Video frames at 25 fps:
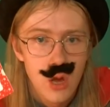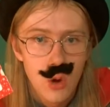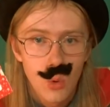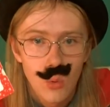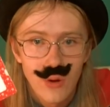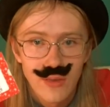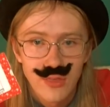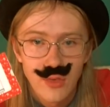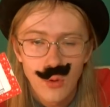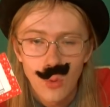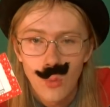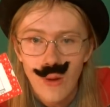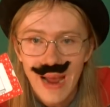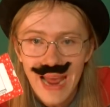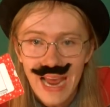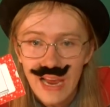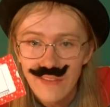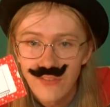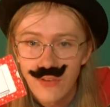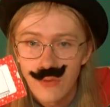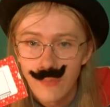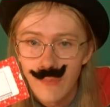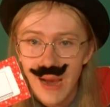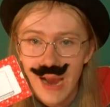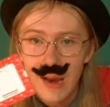With the
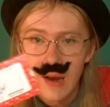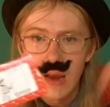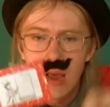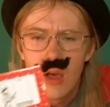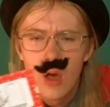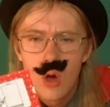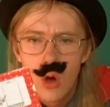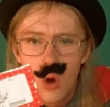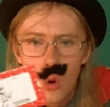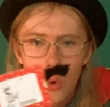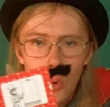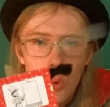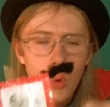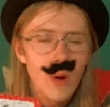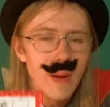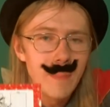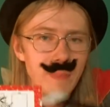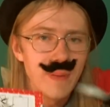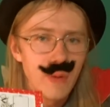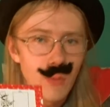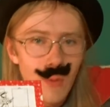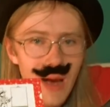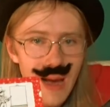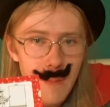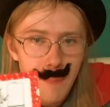wave of my
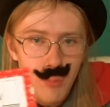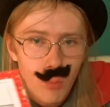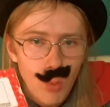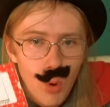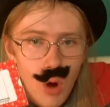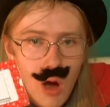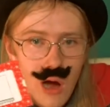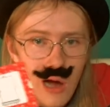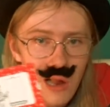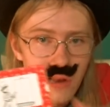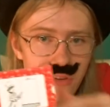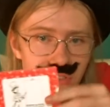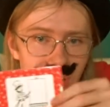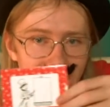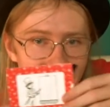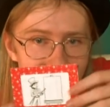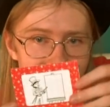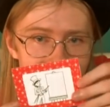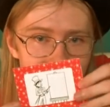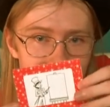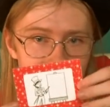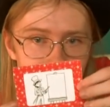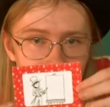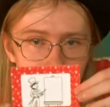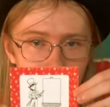whippy-whack wand,
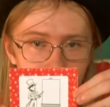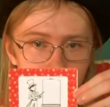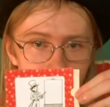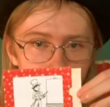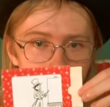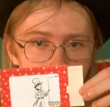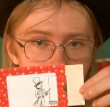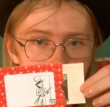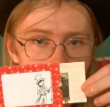I can